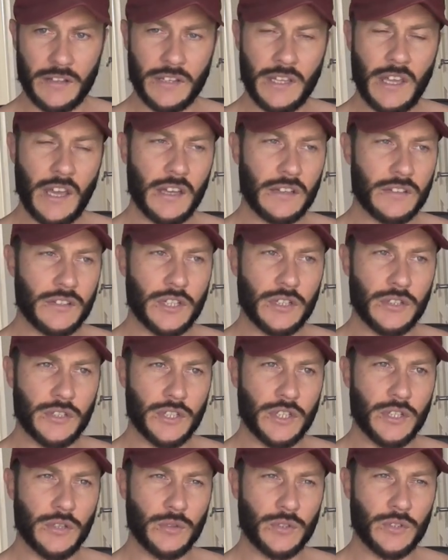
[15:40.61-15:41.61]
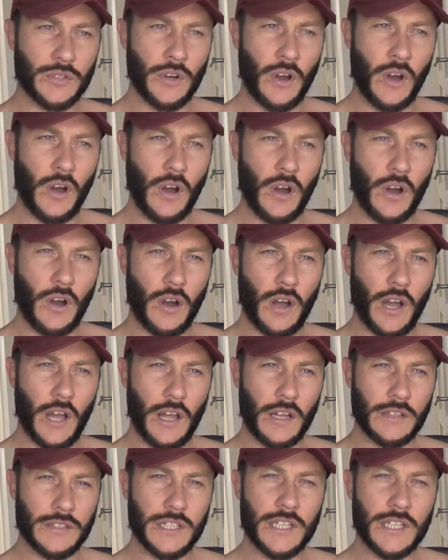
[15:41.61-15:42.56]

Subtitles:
And yeah, children are,